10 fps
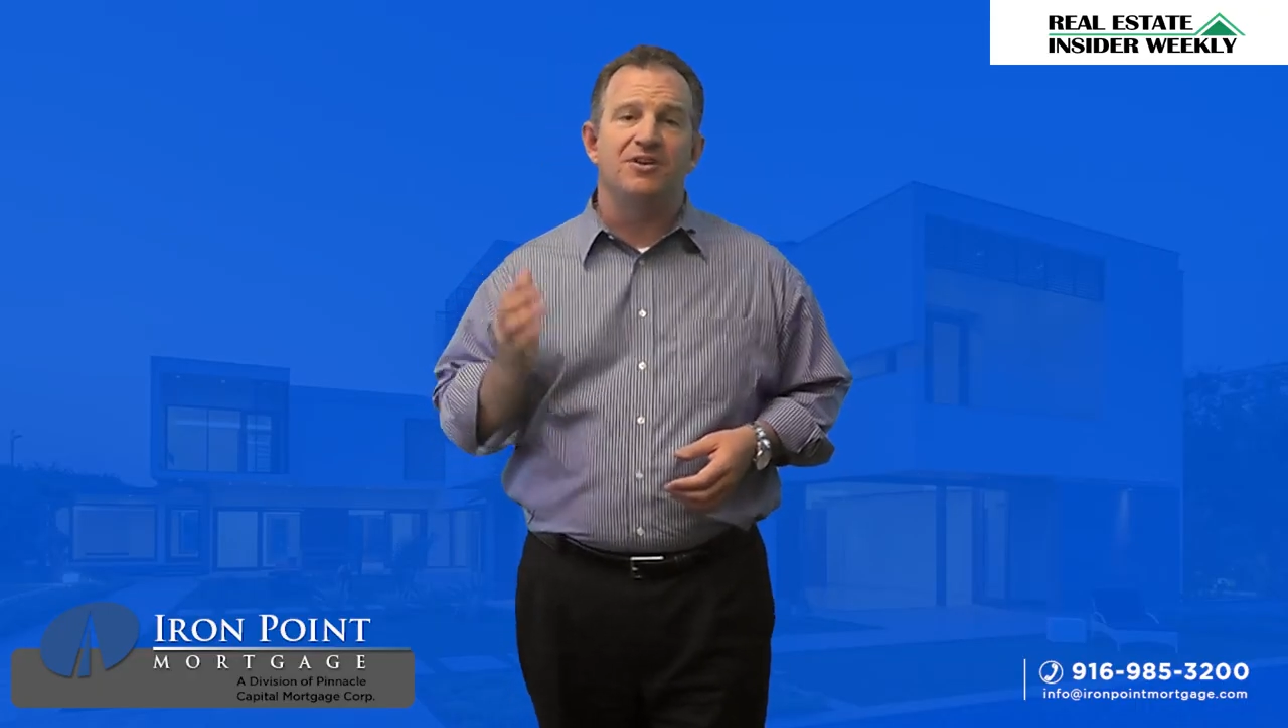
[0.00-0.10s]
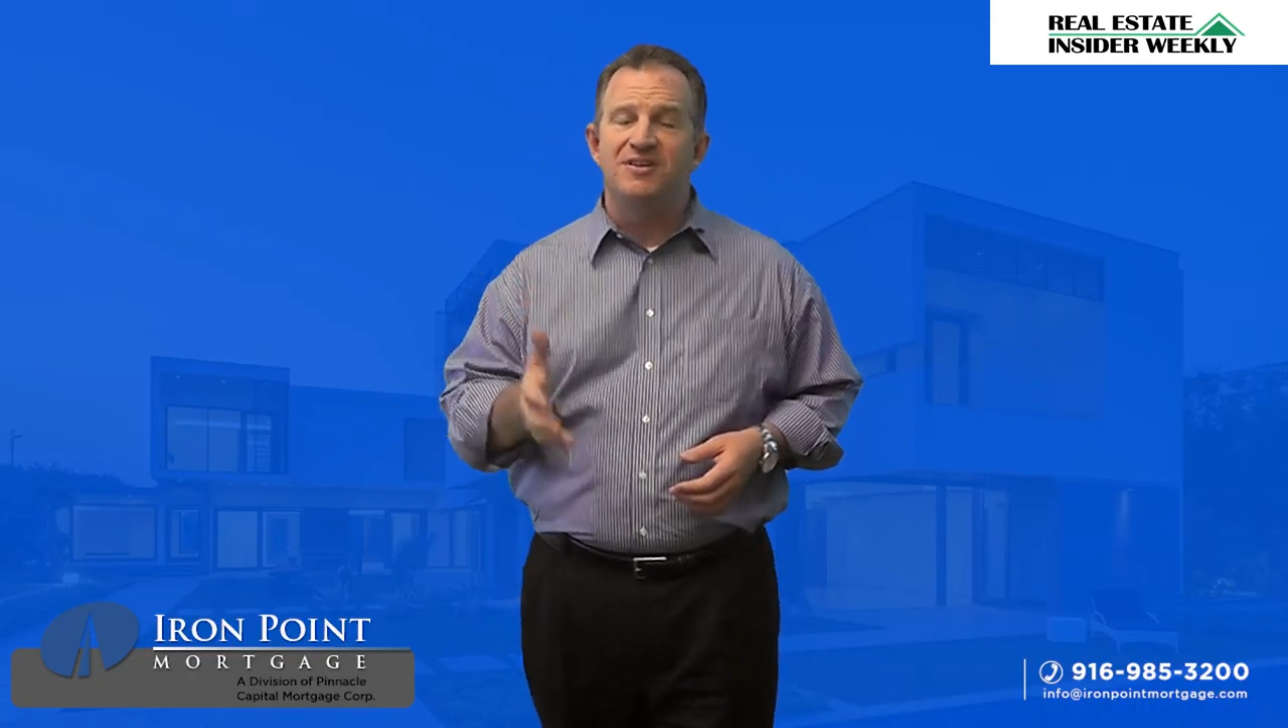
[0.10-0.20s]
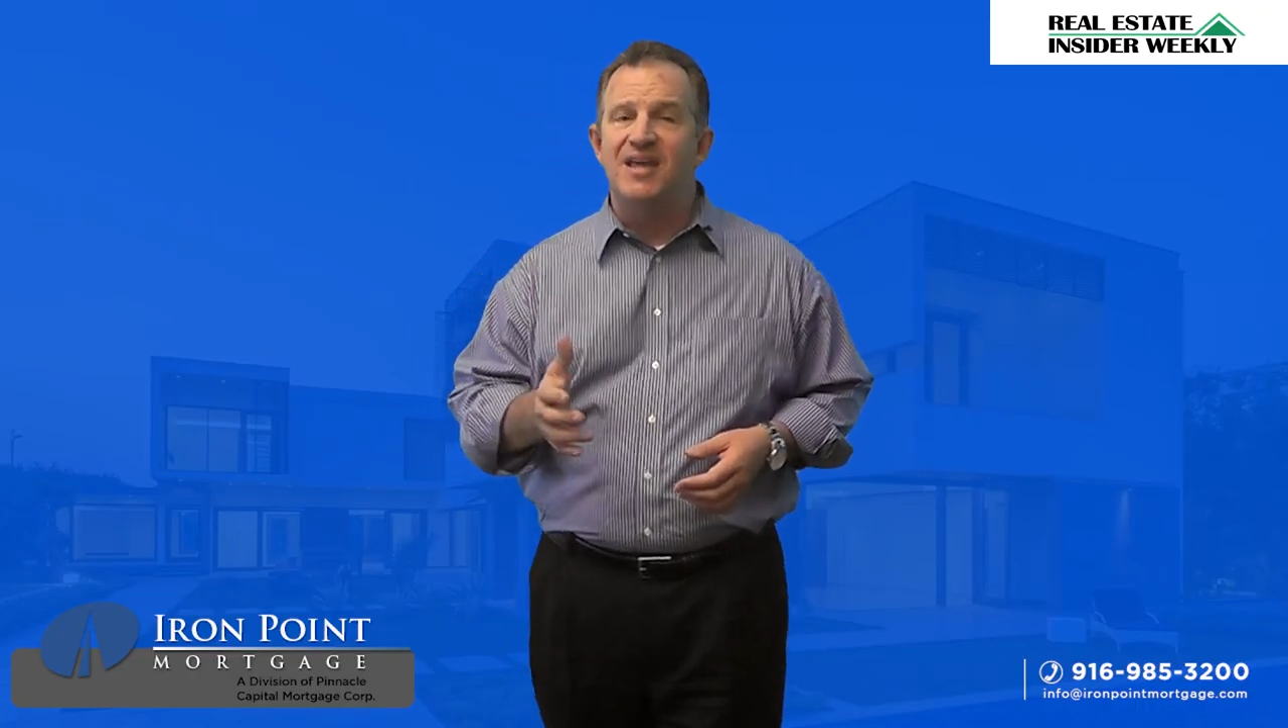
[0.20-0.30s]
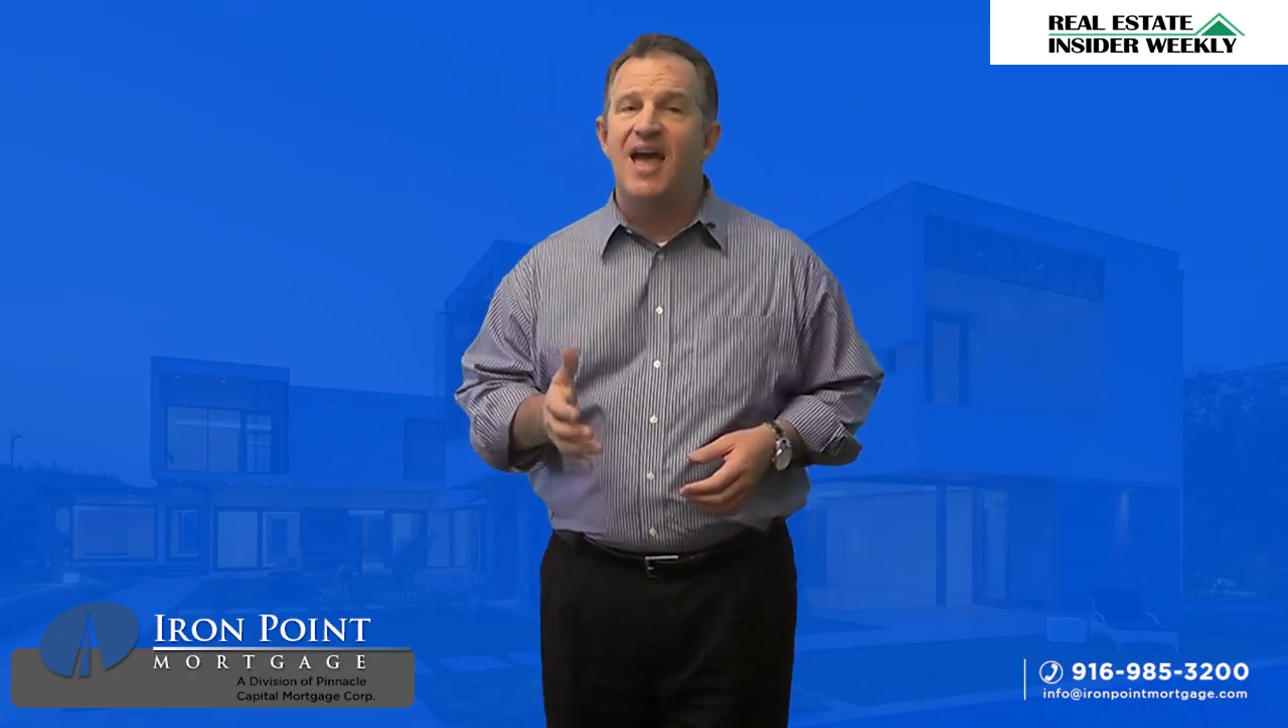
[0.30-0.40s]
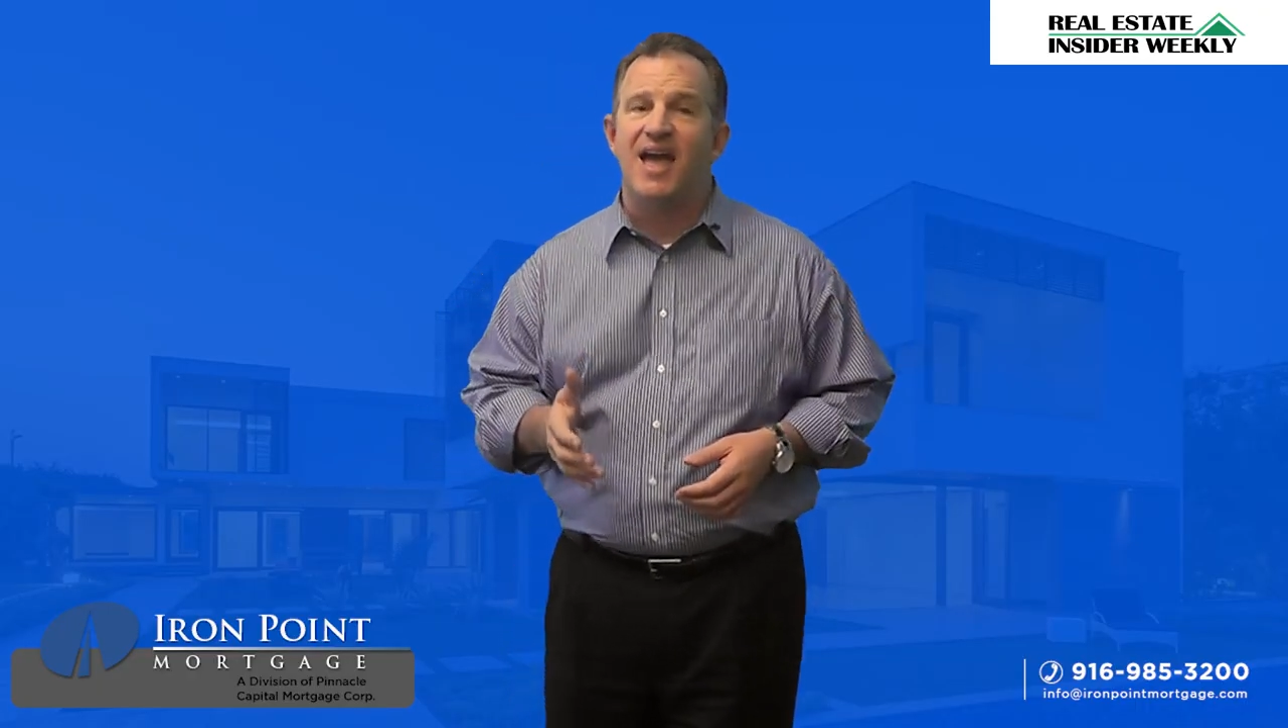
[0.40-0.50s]

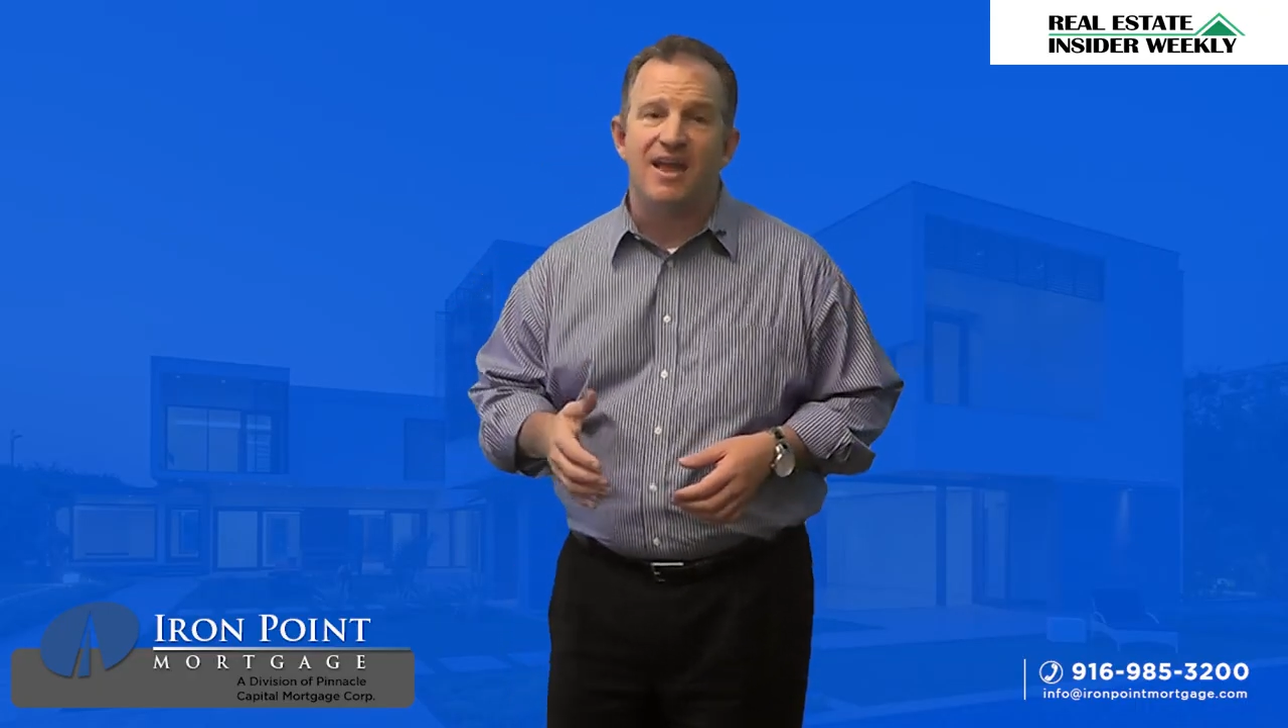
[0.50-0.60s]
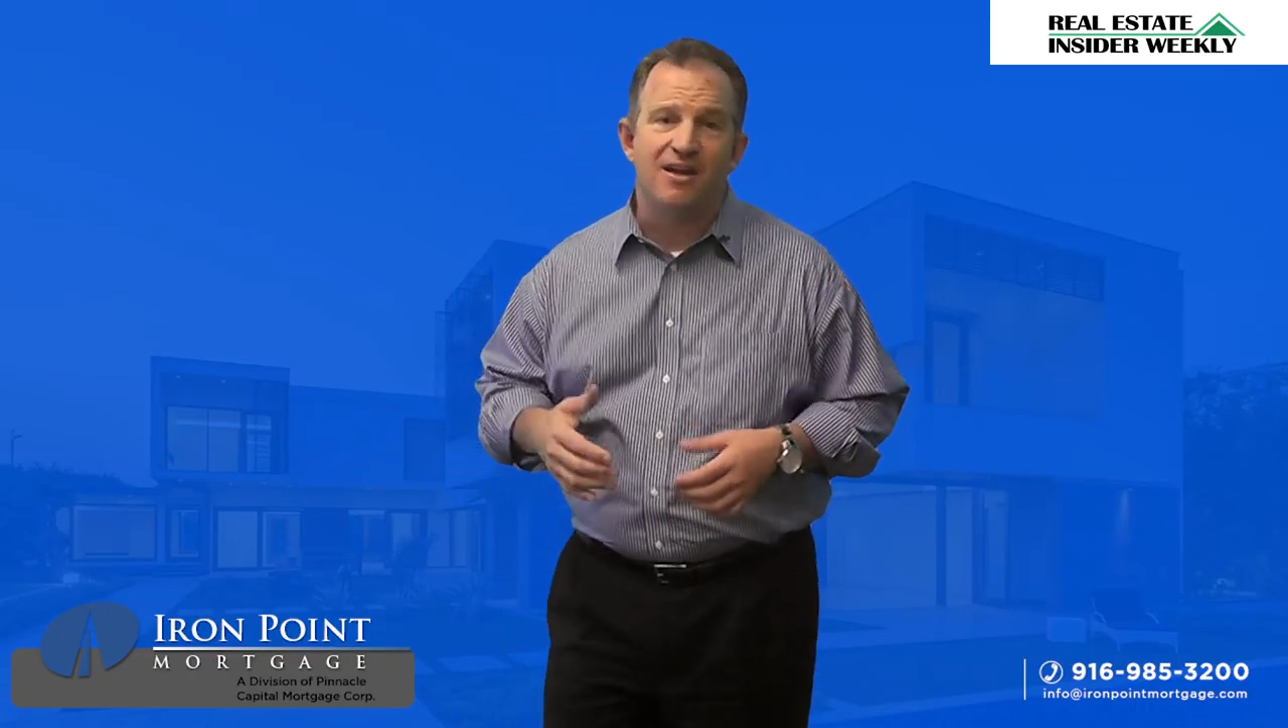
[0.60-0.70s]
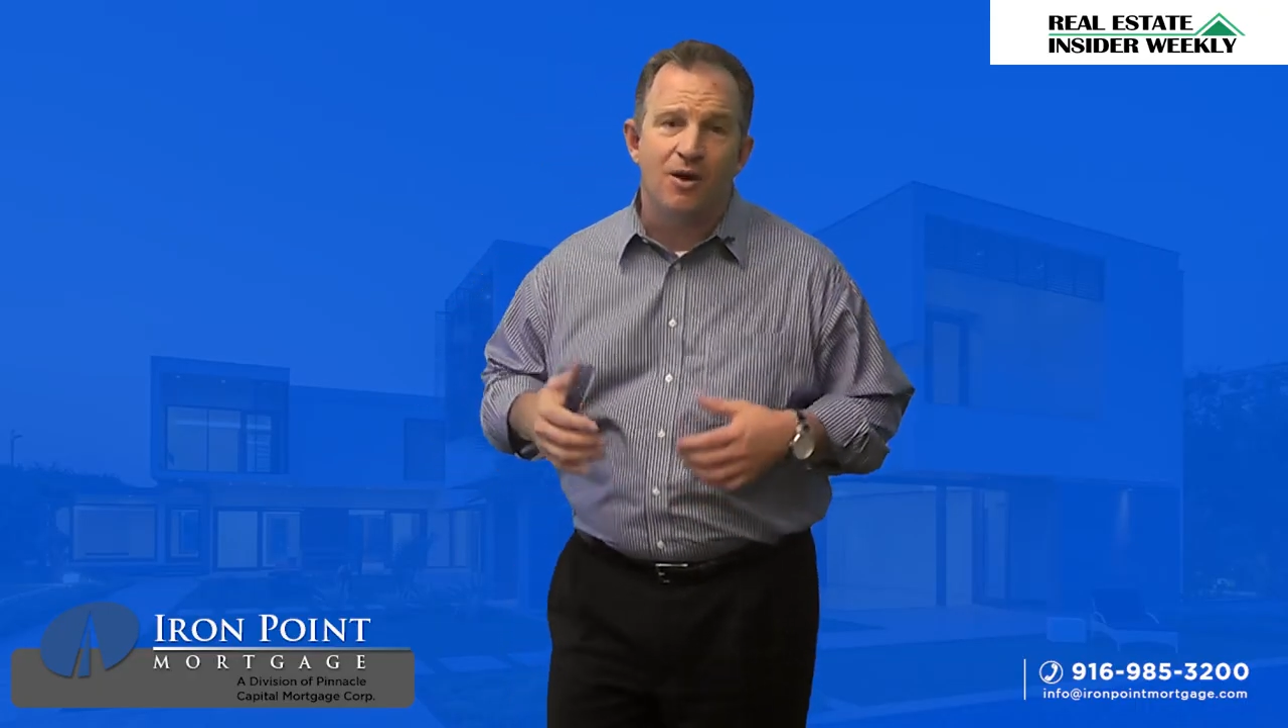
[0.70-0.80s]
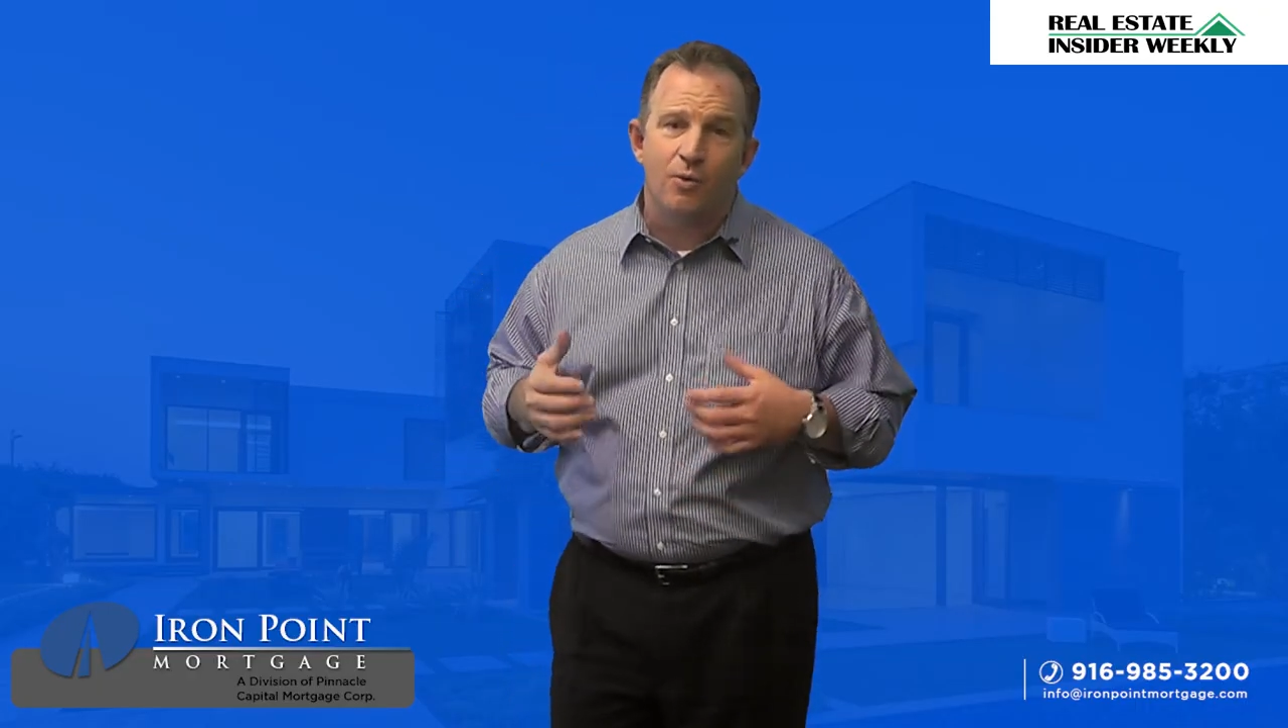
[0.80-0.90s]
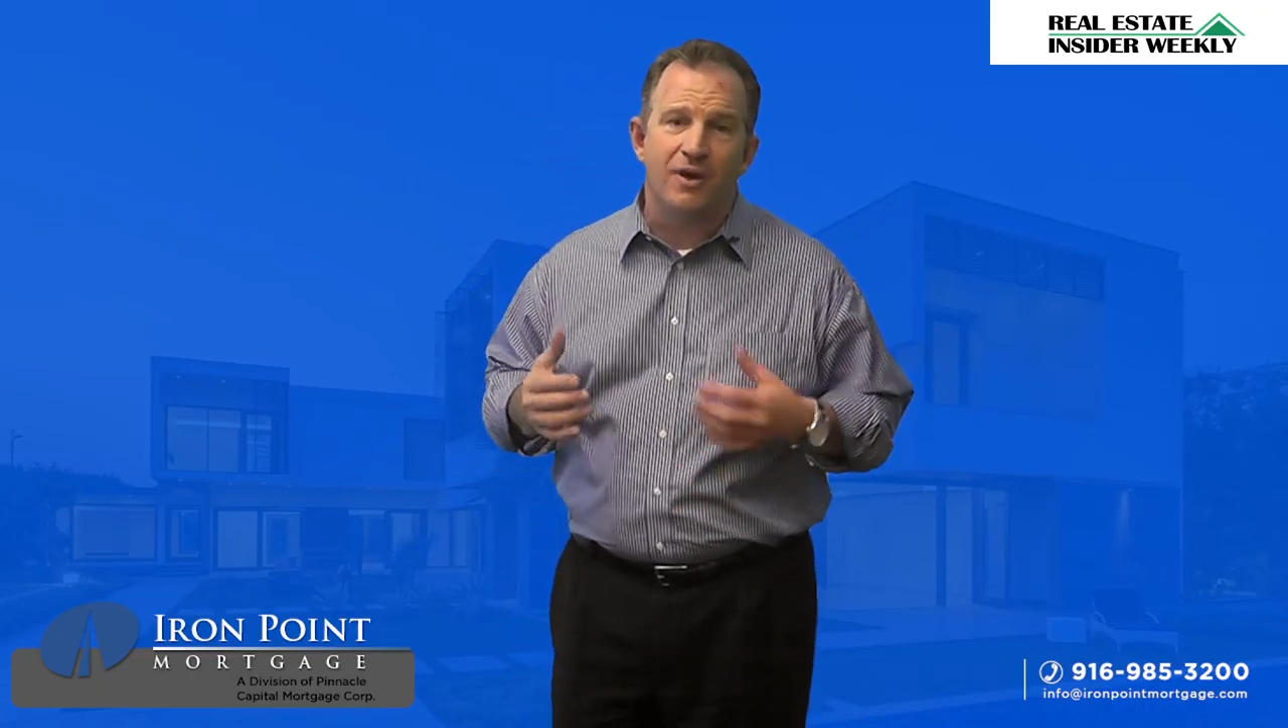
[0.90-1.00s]
today,